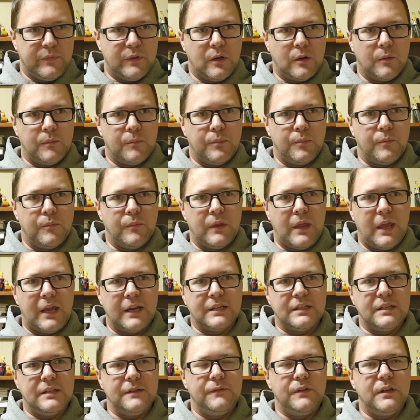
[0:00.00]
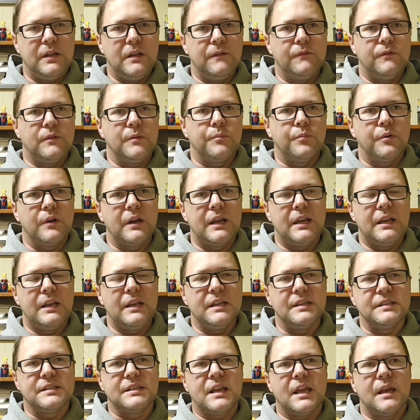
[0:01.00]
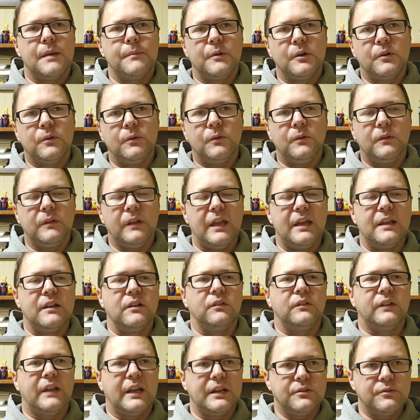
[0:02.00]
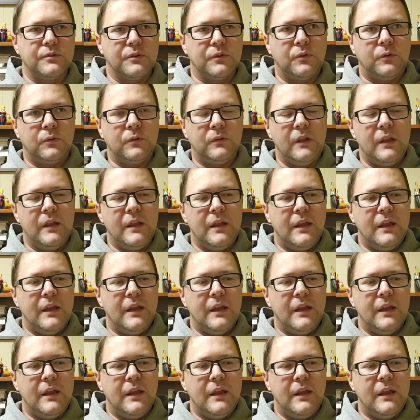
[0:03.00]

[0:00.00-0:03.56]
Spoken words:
Our activity of the brain is chemical and electrical.